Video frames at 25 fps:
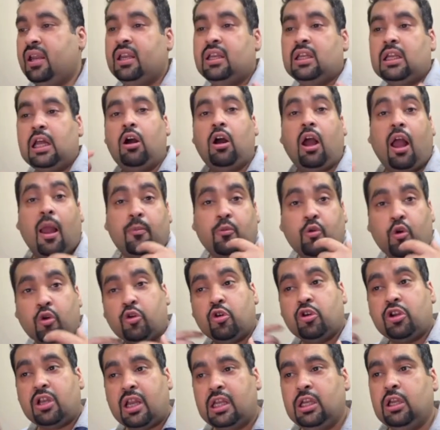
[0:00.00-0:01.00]
Now I'm going to
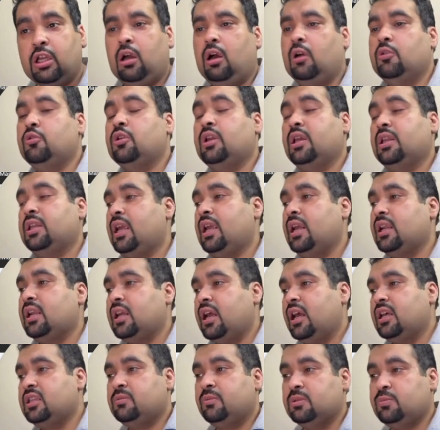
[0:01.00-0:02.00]
tell you how you can get
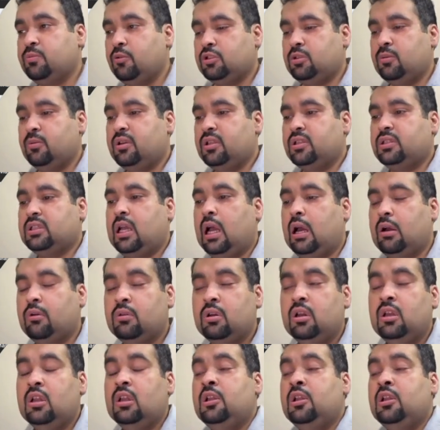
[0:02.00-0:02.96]
as much possible discount.